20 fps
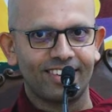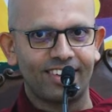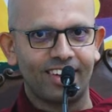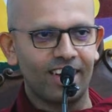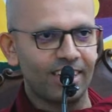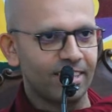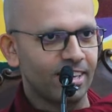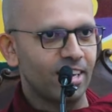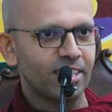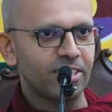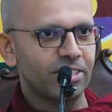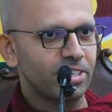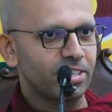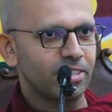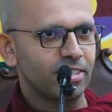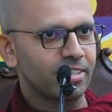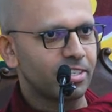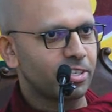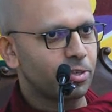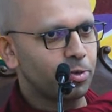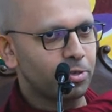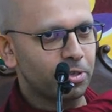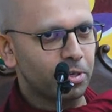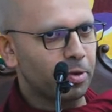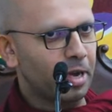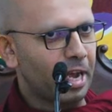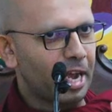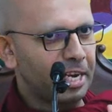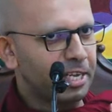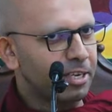Our young children don't
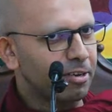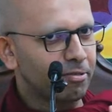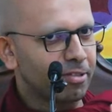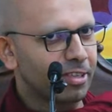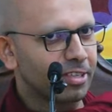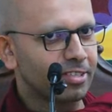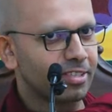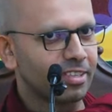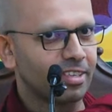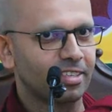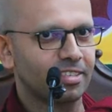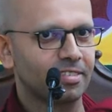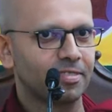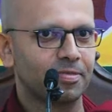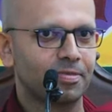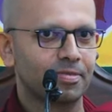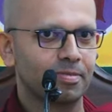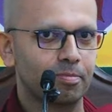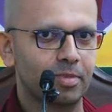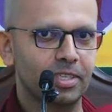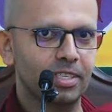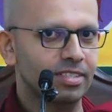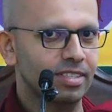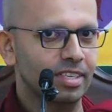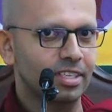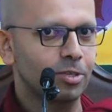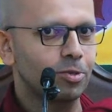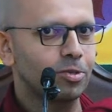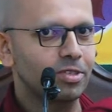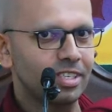know any of this because
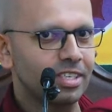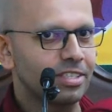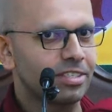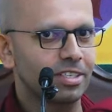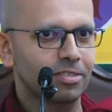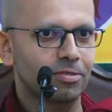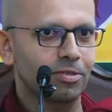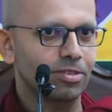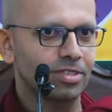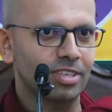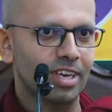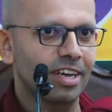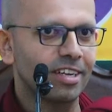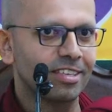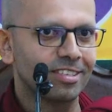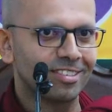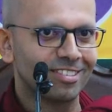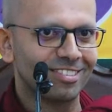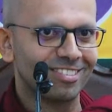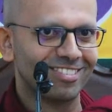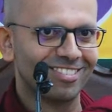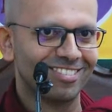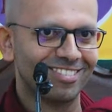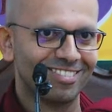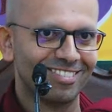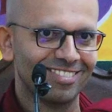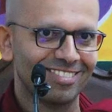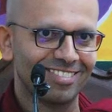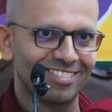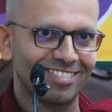they don't teach this for science.
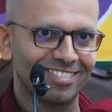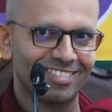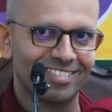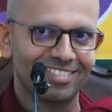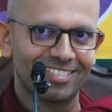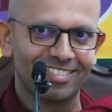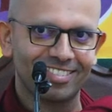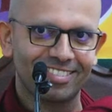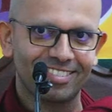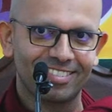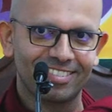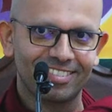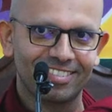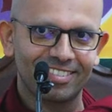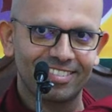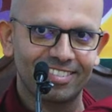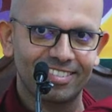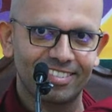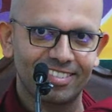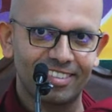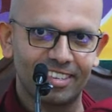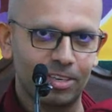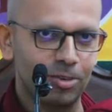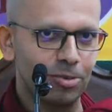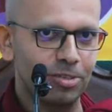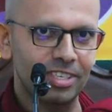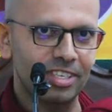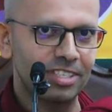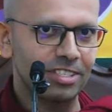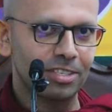They
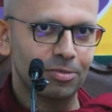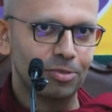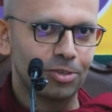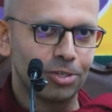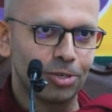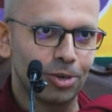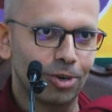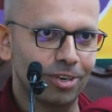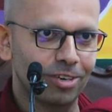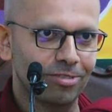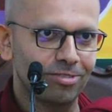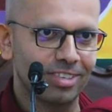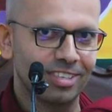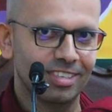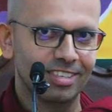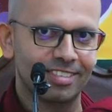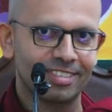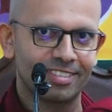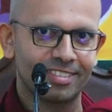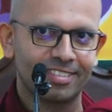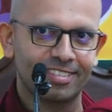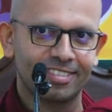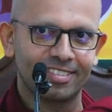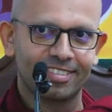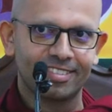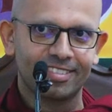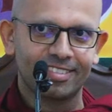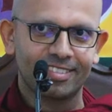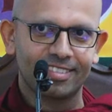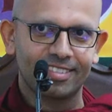don't teach this for geography.
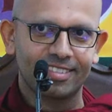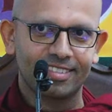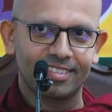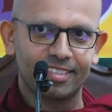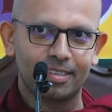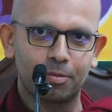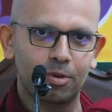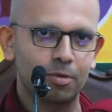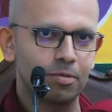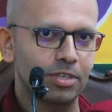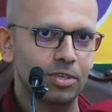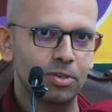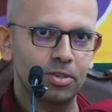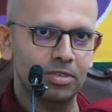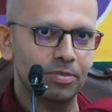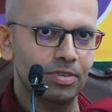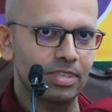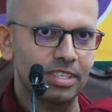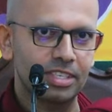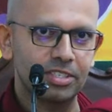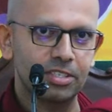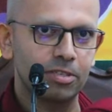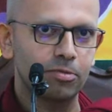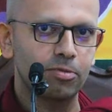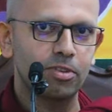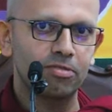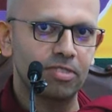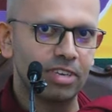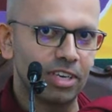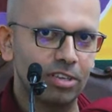They probably don't even teach
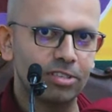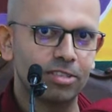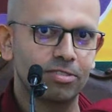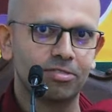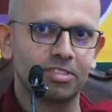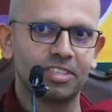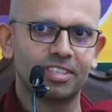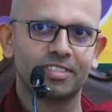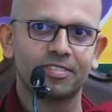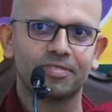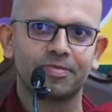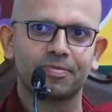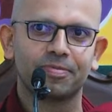this for philosophy.